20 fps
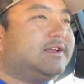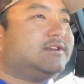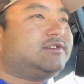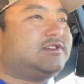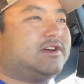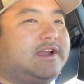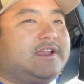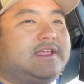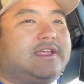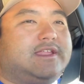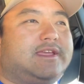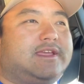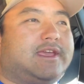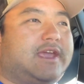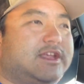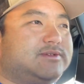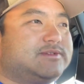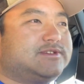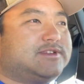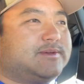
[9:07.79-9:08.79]
trying to
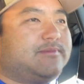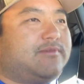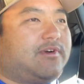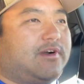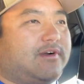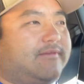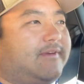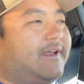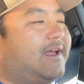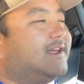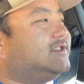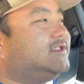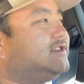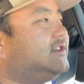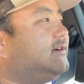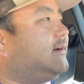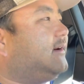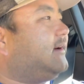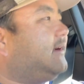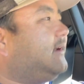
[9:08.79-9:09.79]
engage with some of our fans
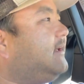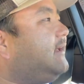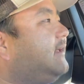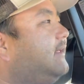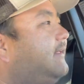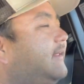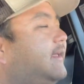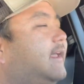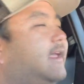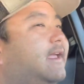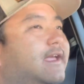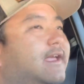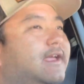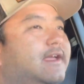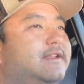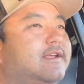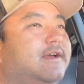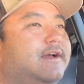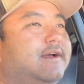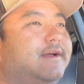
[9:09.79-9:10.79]
here,
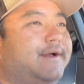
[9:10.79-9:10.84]
and